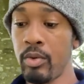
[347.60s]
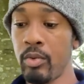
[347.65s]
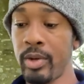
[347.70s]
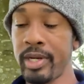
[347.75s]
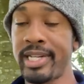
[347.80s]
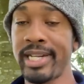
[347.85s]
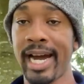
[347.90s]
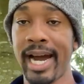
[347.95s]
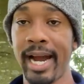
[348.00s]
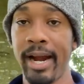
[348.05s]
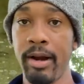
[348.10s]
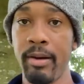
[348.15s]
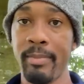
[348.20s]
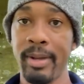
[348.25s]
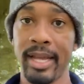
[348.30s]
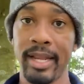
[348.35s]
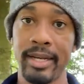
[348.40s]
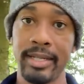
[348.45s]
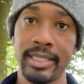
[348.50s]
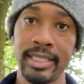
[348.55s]

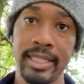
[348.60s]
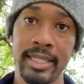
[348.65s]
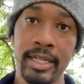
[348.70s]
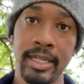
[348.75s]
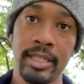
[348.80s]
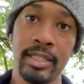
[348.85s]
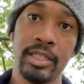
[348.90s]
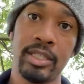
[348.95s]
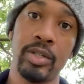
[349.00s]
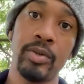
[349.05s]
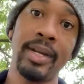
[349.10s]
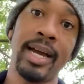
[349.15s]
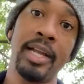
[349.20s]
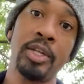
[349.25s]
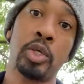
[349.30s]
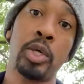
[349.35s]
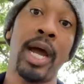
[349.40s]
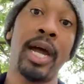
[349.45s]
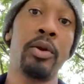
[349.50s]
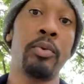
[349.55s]
Retirement. Do not
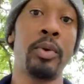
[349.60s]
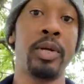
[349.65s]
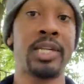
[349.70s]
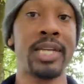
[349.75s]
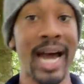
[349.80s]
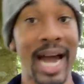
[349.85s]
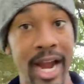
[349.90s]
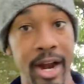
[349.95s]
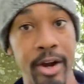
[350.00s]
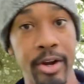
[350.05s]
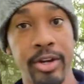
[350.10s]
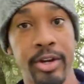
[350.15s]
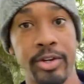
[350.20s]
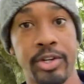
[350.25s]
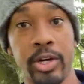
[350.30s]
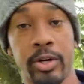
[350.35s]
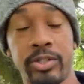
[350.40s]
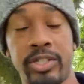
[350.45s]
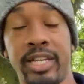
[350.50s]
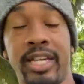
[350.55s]
try to retire your
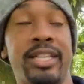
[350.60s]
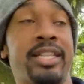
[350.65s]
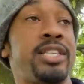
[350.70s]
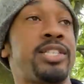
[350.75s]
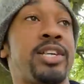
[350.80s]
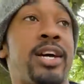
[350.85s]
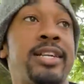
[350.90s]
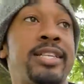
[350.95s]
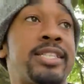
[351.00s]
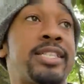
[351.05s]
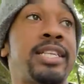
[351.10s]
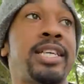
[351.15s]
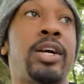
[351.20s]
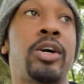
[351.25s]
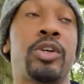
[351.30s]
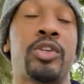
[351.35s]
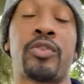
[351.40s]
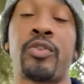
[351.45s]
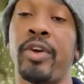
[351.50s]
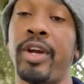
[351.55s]
TOSA. And this honestly
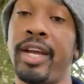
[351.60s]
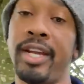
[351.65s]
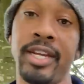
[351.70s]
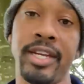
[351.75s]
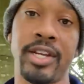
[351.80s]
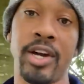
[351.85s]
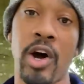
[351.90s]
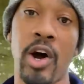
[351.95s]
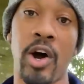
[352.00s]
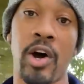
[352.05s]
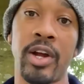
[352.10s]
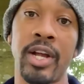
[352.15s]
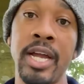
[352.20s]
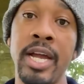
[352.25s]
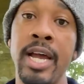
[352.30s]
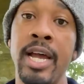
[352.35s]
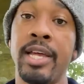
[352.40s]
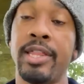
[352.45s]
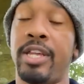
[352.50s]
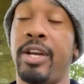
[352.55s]
goes for any dog.
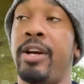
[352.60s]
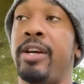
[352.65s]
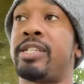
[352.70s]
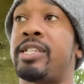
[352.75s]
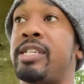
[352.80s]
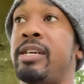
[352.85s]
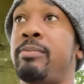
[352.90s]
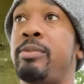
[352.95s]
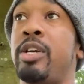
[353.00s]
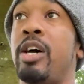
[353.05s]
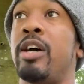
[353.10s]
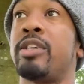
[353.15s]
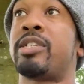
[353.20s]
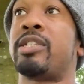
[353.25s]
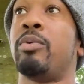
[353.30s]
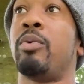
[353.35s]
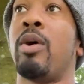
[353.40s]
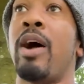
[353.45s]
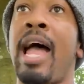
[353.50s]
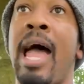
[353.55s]
There are some dogs
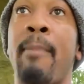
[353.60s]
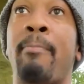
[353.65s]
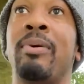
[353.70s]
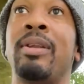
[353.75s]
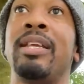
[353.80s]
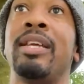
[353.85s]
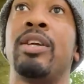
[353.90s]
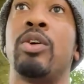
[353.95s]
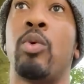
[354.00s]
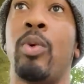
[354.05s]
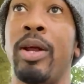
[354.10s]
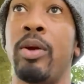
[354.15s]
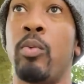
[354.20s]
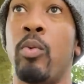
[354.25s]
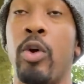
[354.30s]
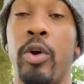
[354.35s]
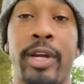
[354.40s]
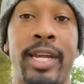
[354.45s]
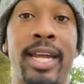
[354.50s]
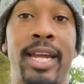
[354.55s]
that will happily quit
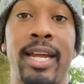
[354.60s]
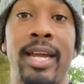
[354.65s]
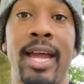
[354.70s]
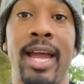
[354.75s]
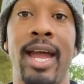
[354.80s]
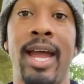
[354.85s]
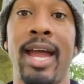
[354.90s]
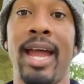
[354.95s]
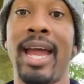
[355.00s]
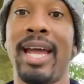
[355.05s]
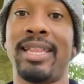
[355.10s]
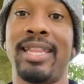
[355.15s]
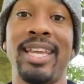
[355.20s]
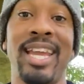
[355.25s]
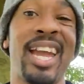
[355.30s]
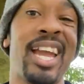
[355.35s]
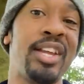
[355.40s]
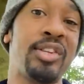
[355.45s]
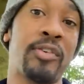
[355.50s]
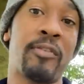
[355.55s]
working at the
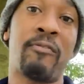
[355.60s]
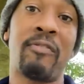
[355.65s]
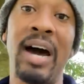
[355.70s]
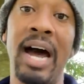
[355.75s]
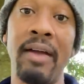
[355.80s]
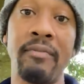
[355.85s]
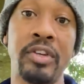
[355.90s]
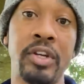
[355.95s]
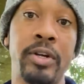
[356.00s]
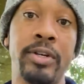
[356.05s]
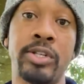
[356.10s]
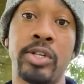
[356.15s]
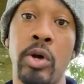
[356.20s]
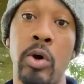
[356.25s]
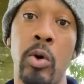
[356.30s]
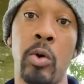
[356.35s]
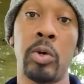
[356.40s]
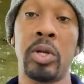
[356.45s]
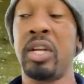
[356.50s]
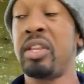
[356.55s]
age of five years
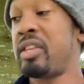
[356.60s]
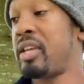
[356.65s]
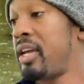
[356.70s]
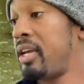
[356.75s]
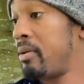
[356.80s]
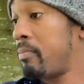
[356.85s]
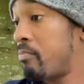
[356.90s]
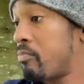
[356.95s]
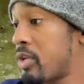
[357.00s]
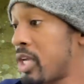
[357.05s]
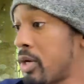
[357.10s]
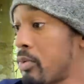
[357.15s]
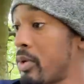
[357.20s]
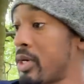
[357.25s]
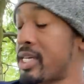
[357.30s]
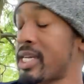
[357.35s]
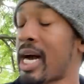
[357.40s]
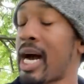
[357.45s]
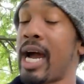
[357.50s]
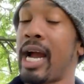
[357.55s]
old and they can
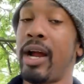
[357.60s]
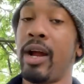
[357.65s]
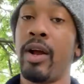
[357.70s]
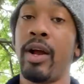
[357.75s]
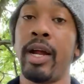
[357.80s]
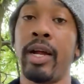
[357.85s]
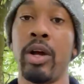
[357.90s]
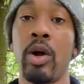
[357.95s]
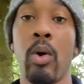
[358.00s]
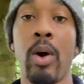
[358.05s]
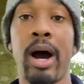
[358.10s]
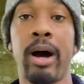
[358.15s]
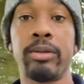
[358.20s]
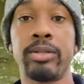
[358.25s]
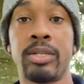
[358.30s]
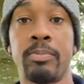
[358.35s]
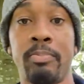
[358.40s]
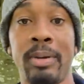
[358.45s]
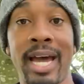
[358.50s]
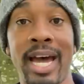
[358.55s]
retire and go out
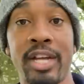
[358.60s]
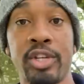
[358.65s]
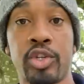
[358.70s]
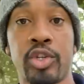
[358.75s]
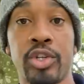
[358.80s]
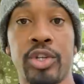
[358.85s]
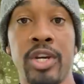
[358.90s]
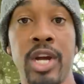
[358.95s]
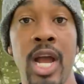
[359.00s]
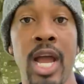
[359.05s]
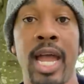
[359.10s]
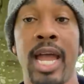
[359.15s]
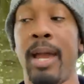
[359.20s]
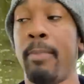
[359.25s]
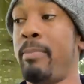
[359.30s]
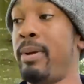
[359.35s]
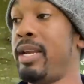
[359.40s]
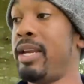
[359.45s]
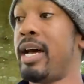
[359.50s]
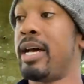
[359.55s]
to pasture
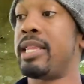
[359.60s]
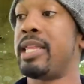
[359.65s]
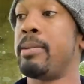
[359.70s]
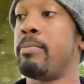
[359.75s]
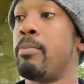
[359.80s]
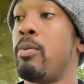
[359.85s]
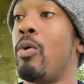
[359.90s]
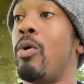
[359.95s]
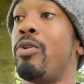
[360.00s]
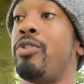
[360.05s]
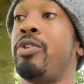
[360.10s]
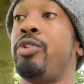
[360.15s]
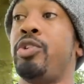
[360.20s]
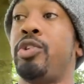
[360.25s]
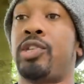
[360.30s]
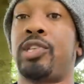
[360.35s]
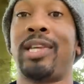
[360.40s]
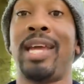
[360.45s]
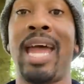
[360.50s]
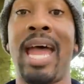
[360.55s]
and be nothing more than
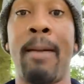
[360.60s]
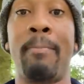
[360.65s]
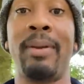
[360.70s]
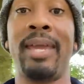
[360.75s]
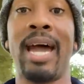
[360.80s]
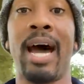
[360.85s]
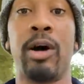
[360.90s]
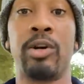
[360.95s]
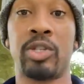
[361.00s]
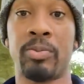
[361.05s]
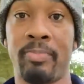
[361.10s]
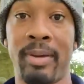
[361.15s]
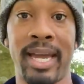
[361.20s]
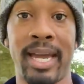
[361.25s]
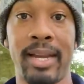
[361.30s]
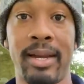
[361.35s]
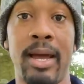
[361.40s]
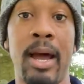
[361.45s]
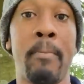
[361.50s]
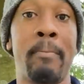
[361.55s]
just a happy house
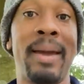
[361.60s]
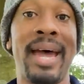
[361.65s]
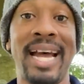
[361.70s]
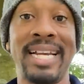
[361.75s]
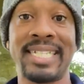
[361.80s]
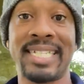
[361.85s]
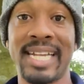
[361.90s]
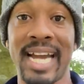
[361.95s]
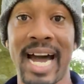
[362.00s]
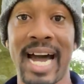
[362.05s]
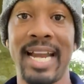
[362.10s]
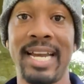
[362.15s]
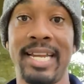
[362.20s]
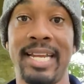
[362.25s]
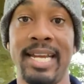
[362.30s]
pet, a mascot,